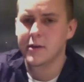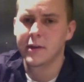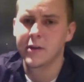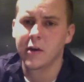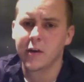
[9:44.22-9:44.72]

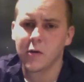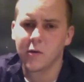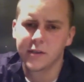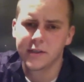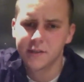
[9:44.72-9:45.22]
the dark
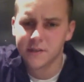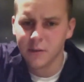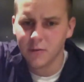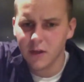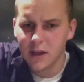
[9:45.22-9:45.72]
horse,
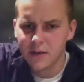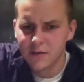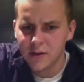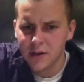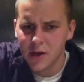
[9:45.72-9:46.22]
number
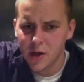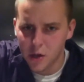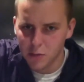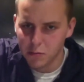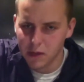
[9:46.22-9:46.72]
11,
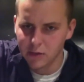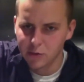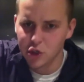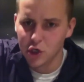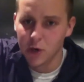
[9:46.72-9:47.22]

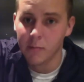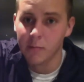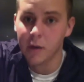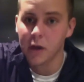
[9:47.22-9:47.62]
Belgium.